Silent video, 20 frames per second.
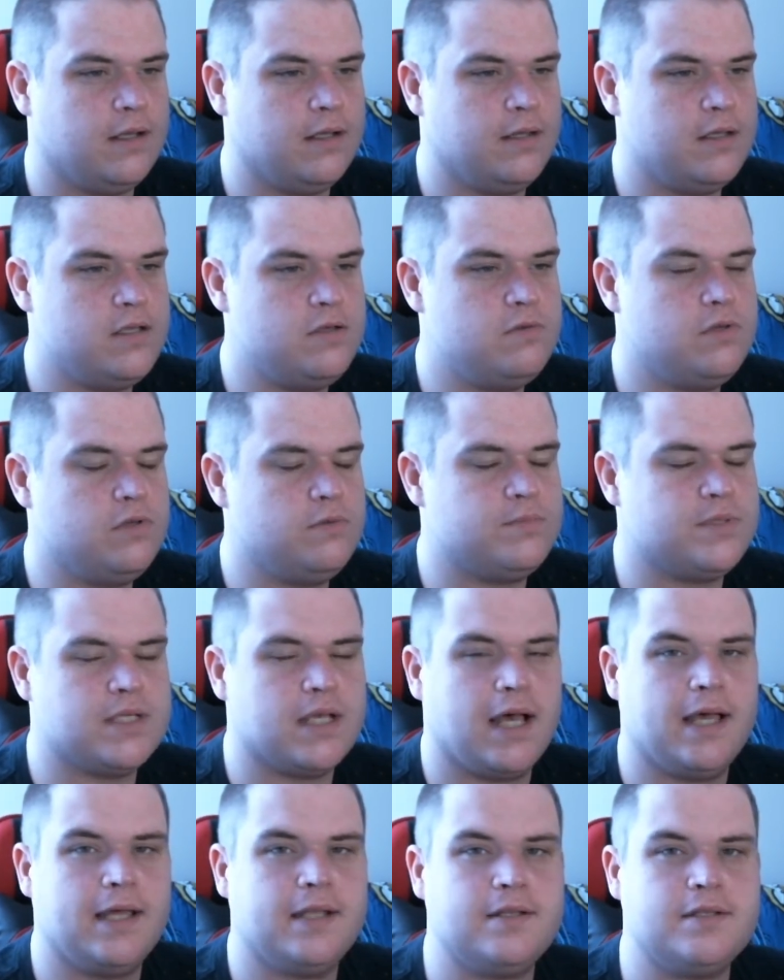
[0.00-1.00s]
YouTube
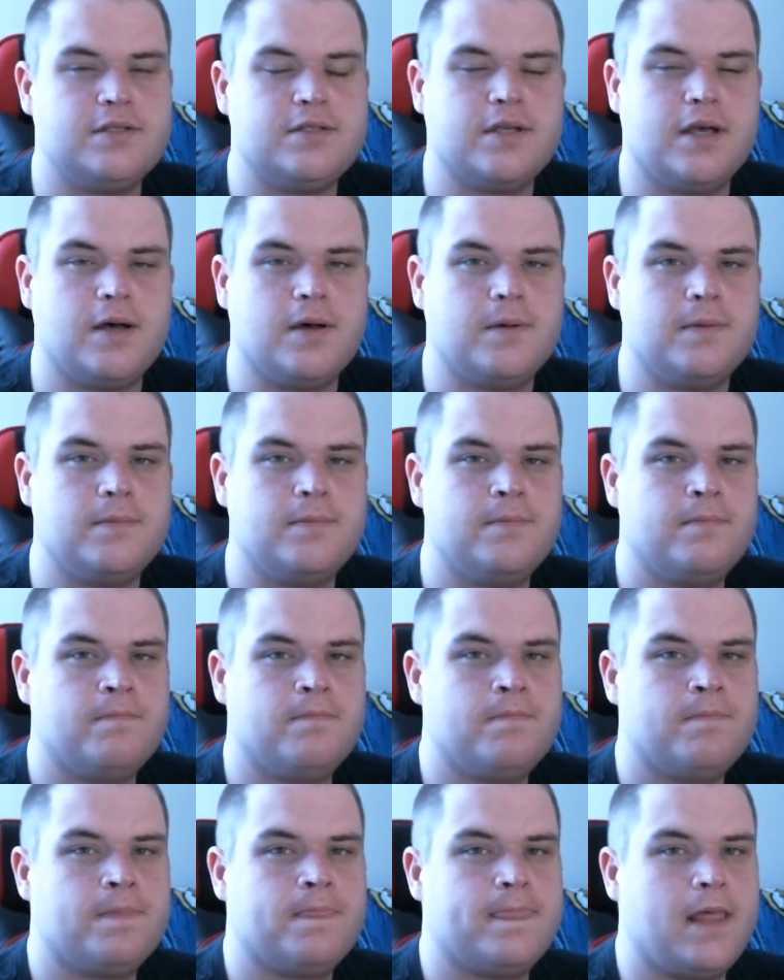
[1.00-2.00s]
side. So
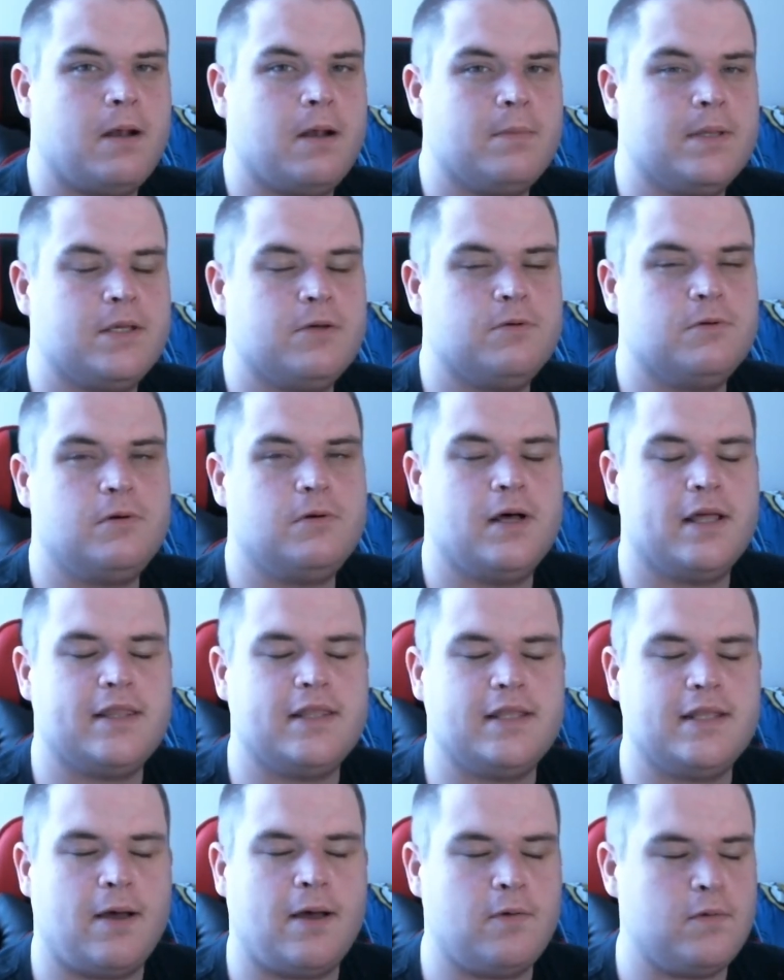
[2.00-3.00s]
that'll be cool. I
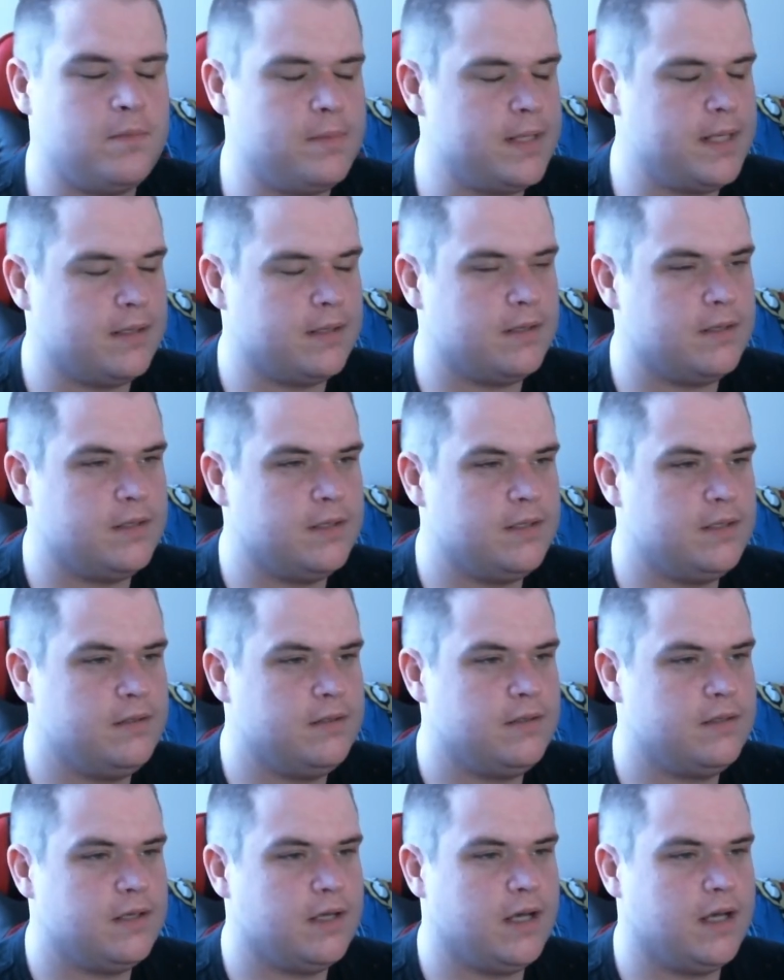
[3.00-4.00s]
think that would be a good
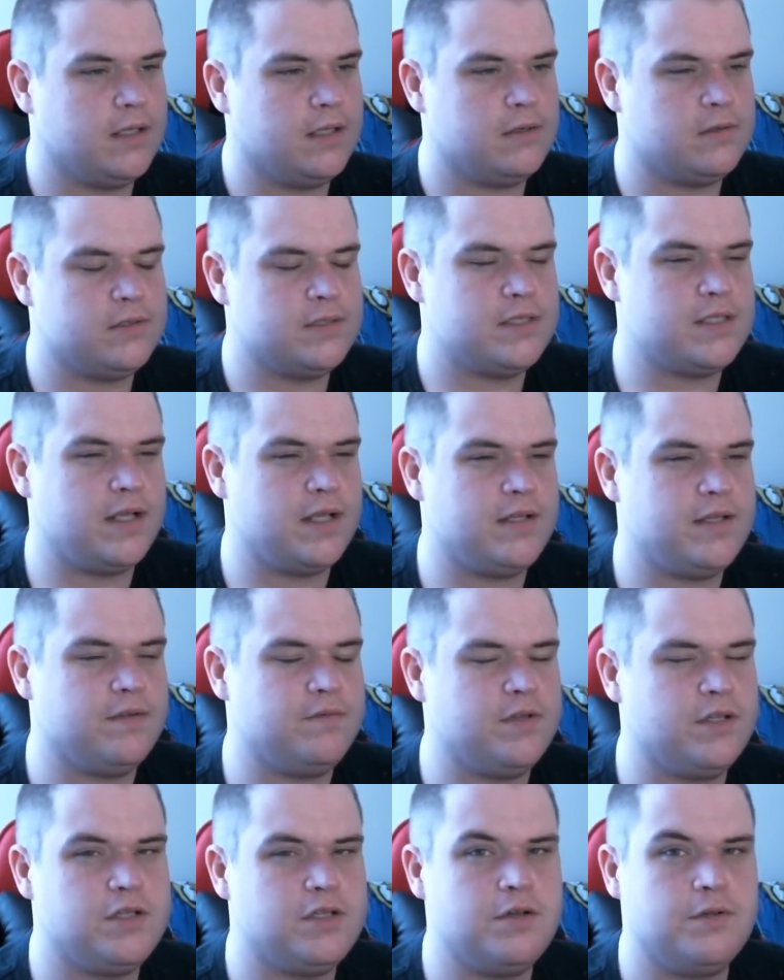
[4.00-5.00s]
little incentive
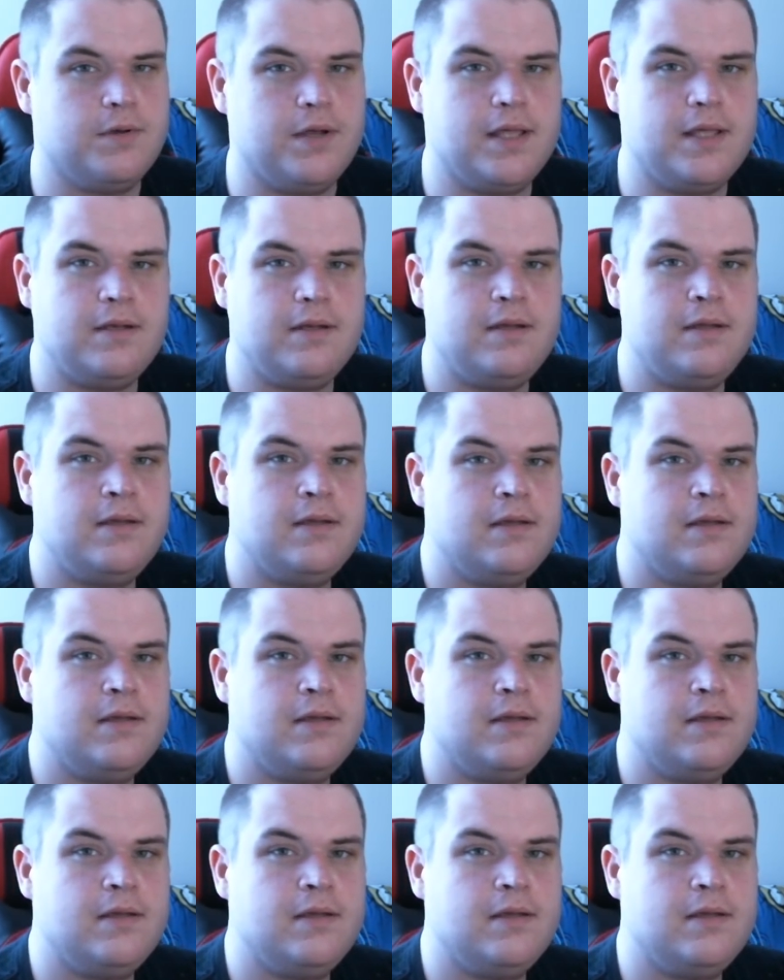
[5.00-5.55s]
to tune in.